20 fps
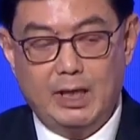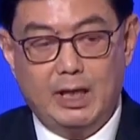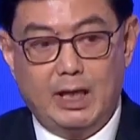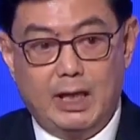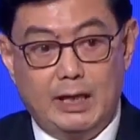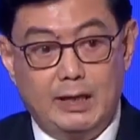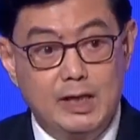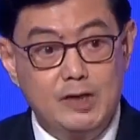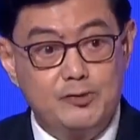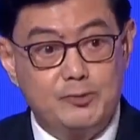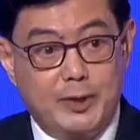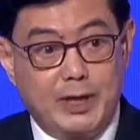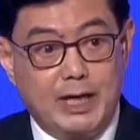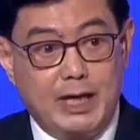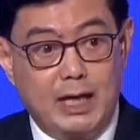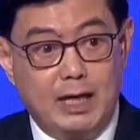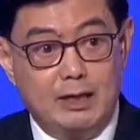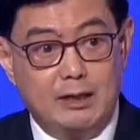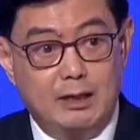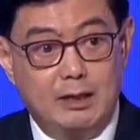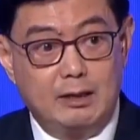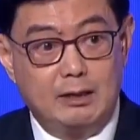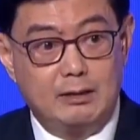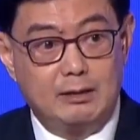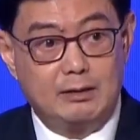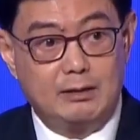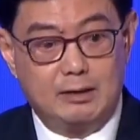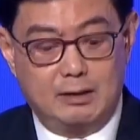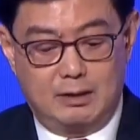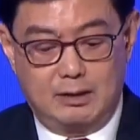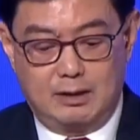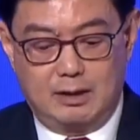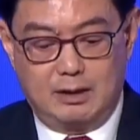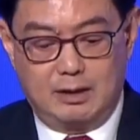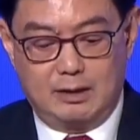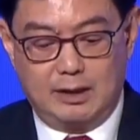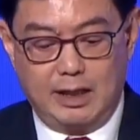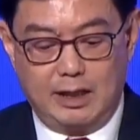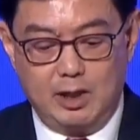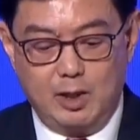In this regard,
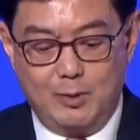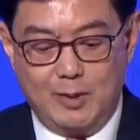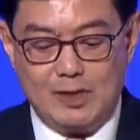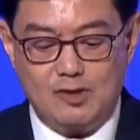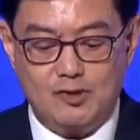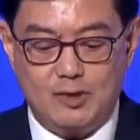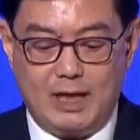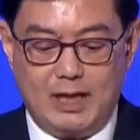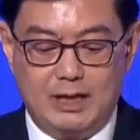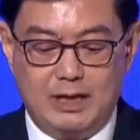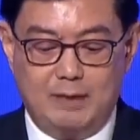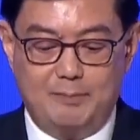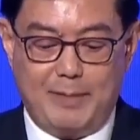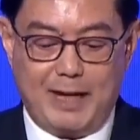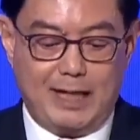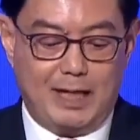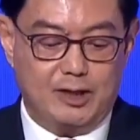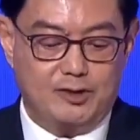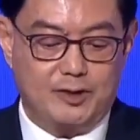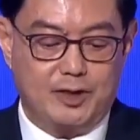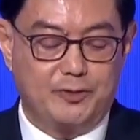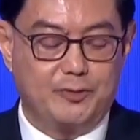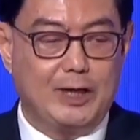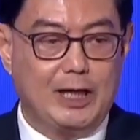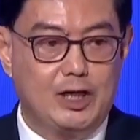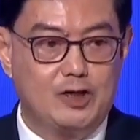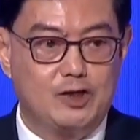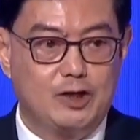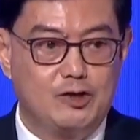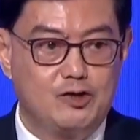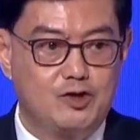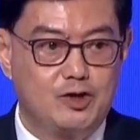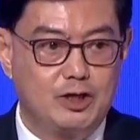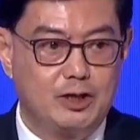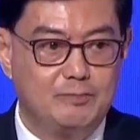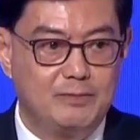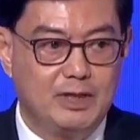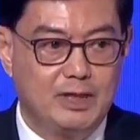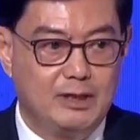the US-China bilateral relationship